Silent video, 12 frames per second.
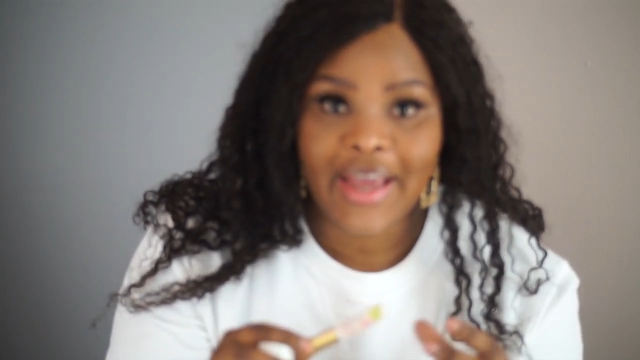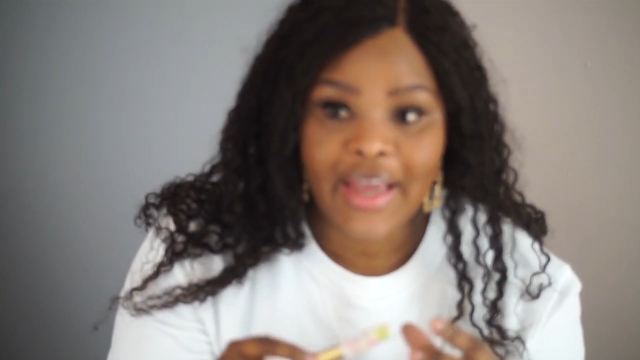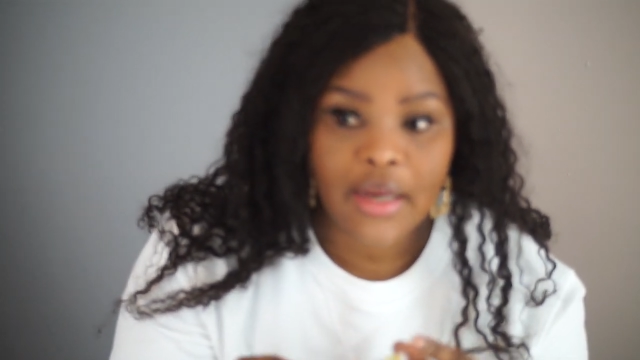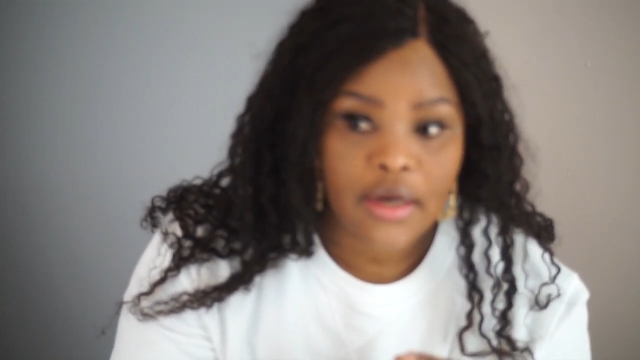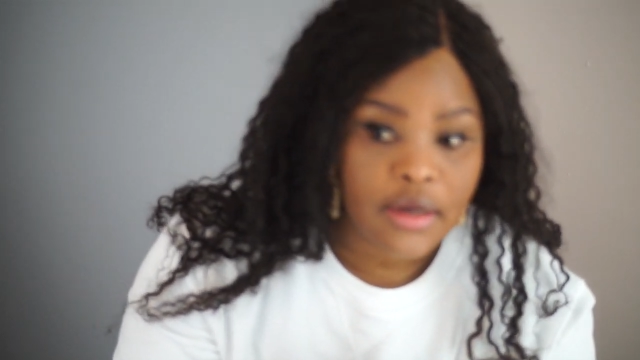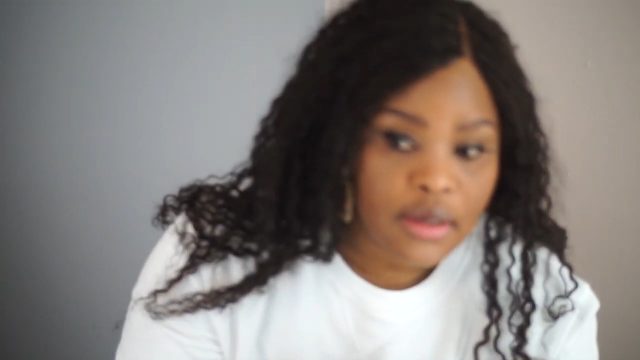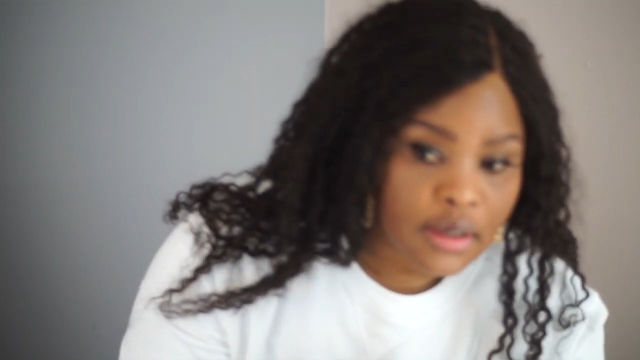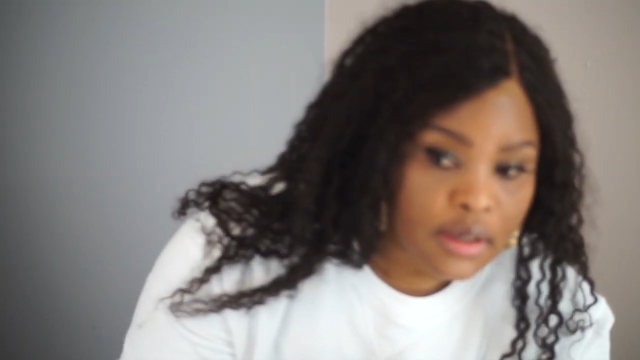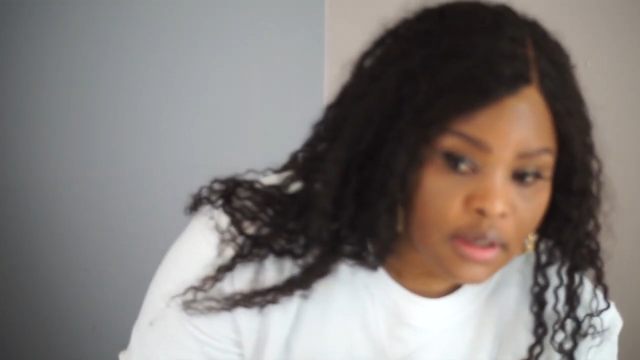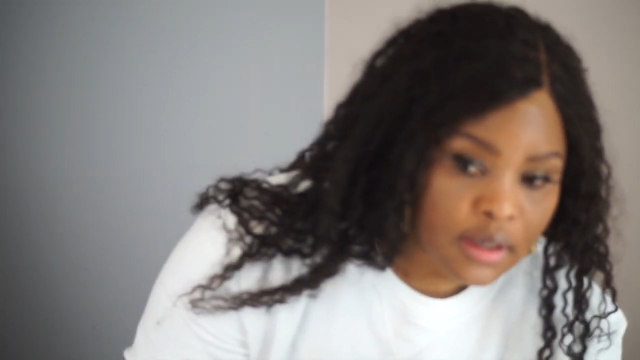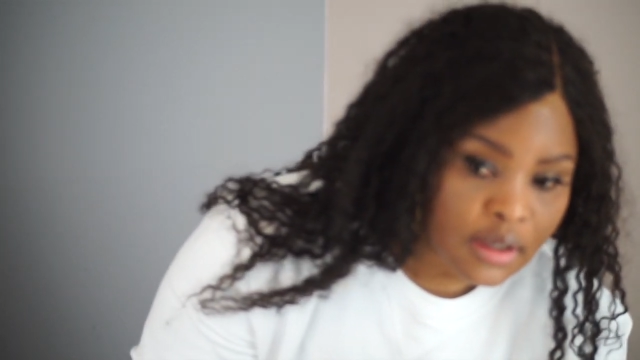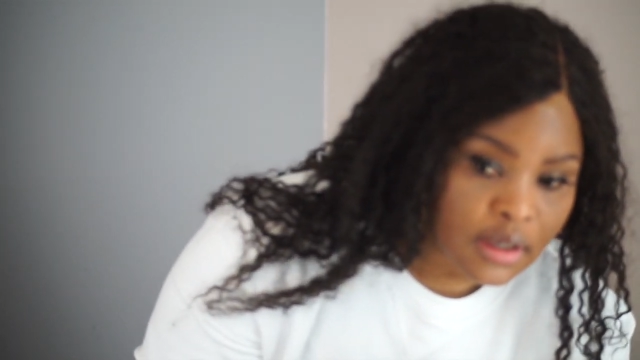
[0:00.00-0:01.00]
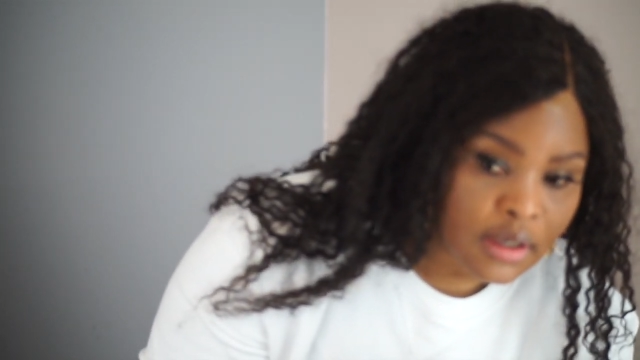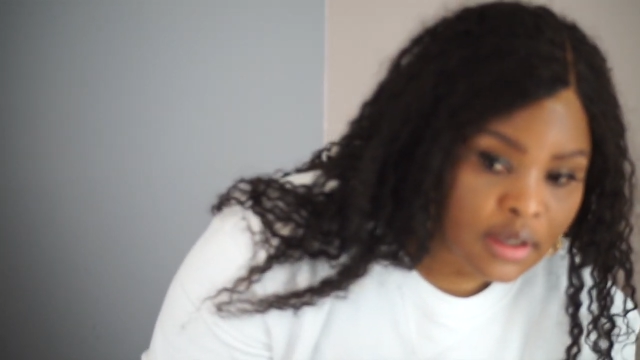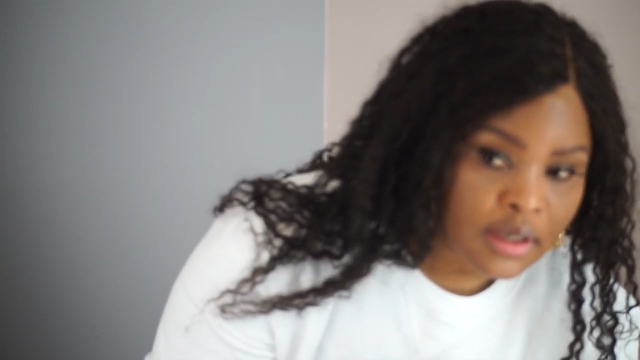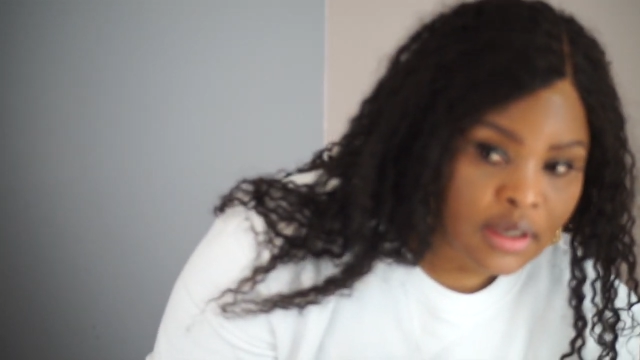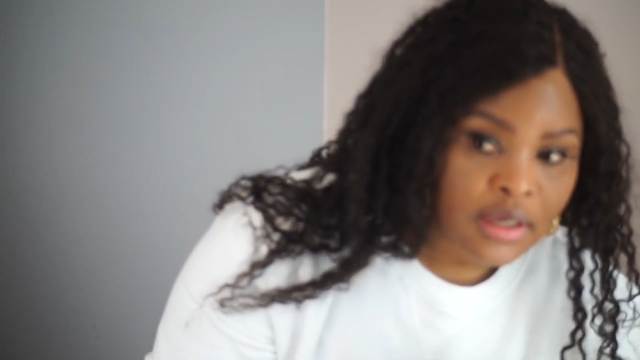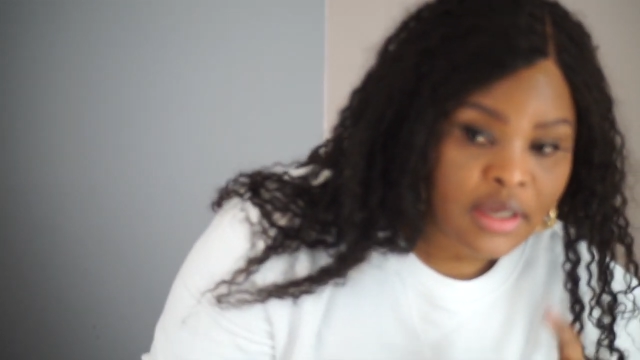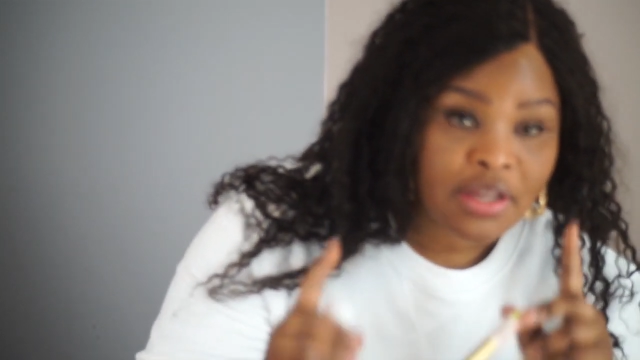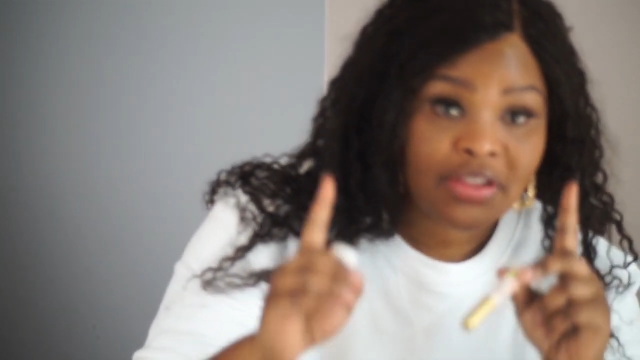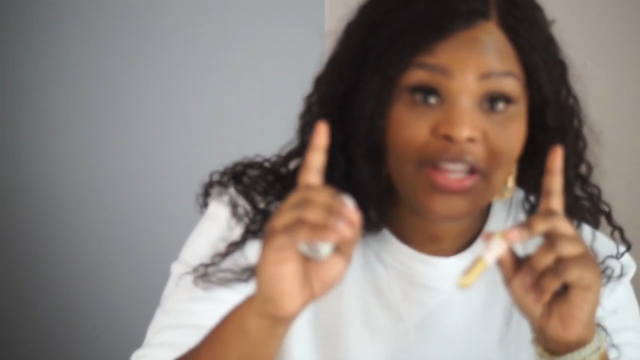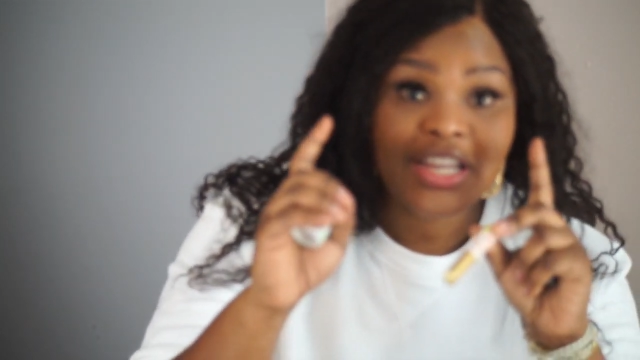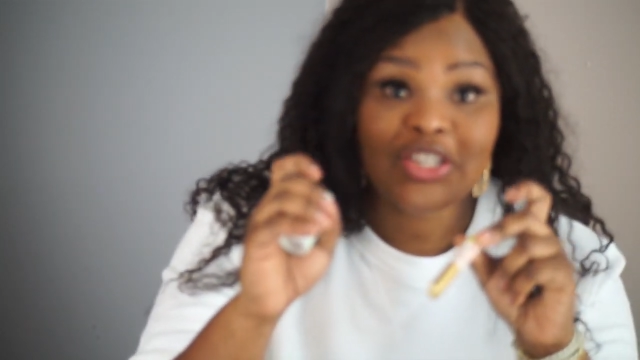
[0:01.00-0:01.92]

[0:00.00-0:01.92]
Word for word: And the